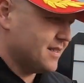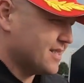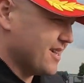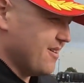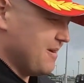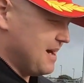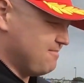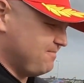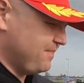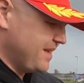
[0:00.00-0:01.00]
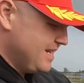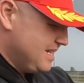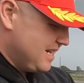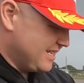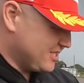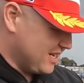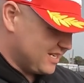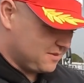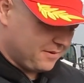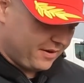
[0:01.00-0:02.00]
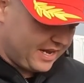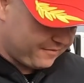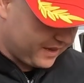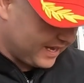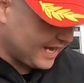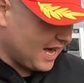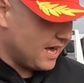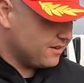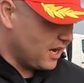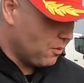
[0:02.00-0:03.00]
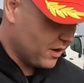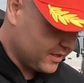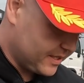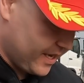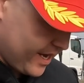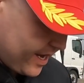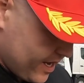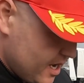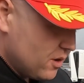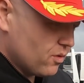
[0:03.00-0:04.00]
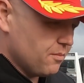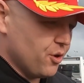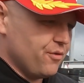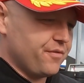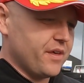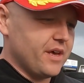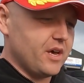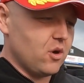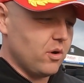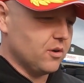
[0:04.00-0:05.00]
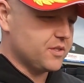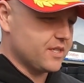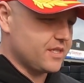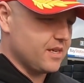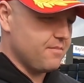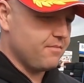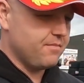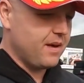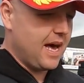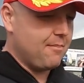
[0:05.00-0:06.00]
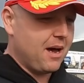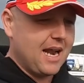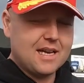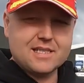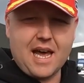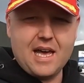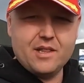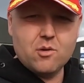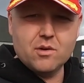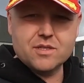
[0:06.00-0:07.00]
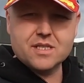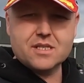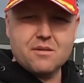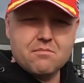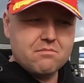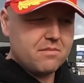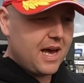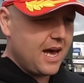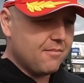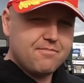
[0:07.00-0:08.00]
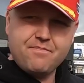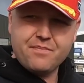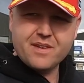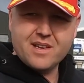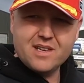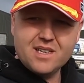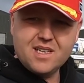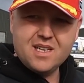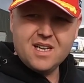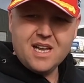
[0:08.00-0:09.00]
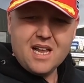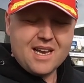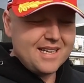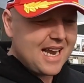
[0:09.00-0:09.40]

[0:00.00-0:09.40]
so I decided to build an FD car. I wanted to remove the oil system. My last car had the oil system. Your other car was an FD car anyway.